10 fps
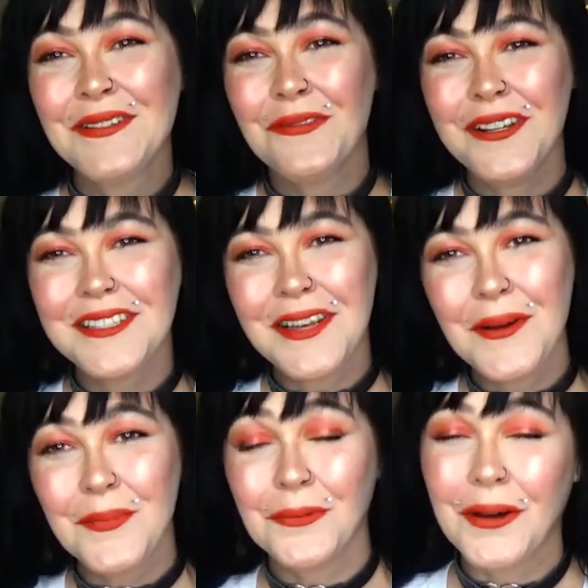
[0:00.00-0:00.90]
what is
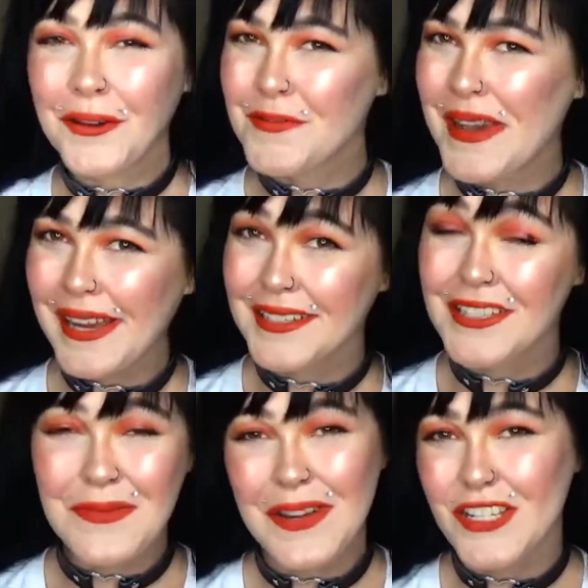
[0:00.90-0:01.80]
up? Welcome back
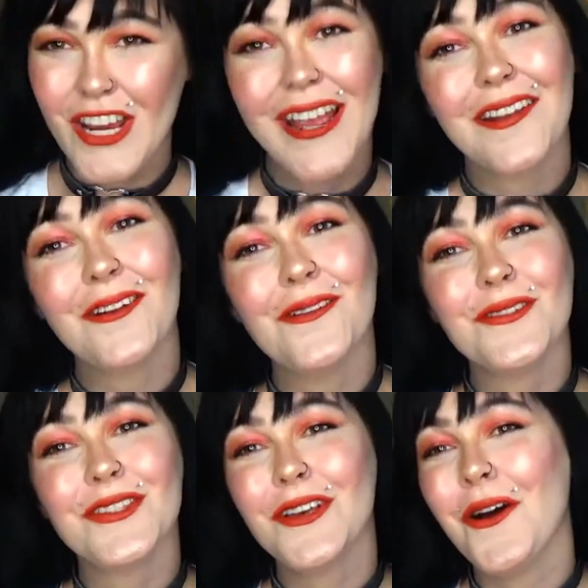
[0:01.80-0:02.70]
to my channel.
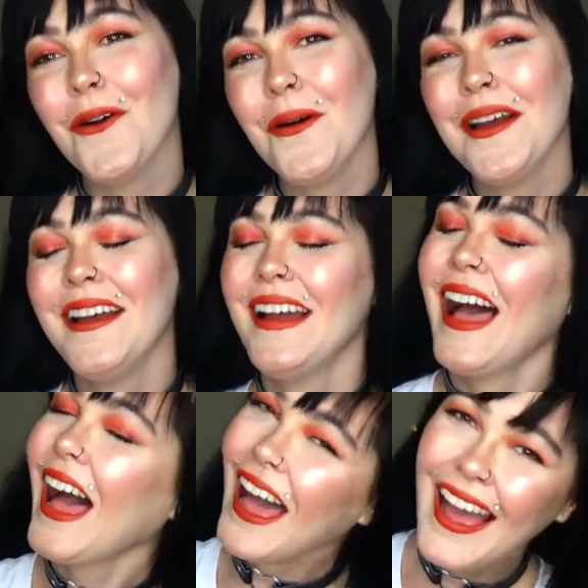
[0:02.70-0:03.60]
So,
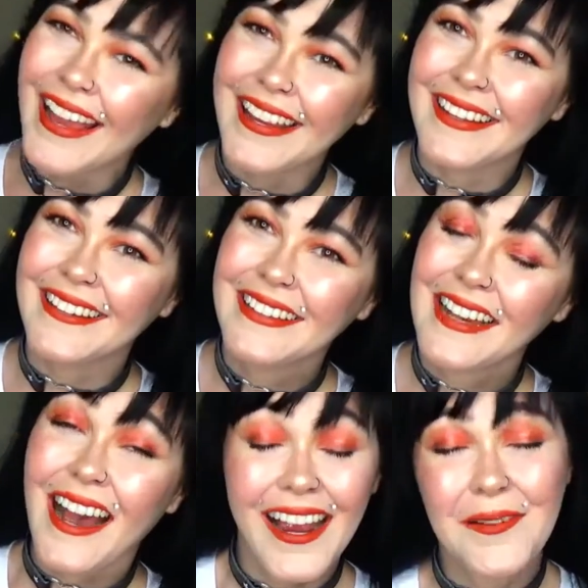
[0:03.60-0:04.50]
hi,
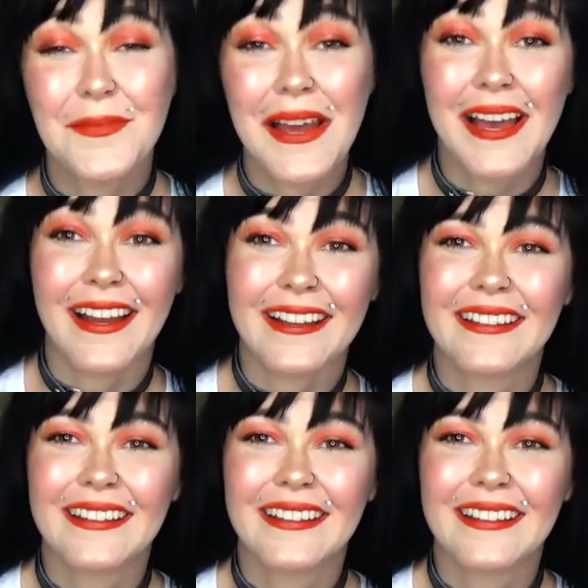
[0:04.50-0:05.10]
I'm back.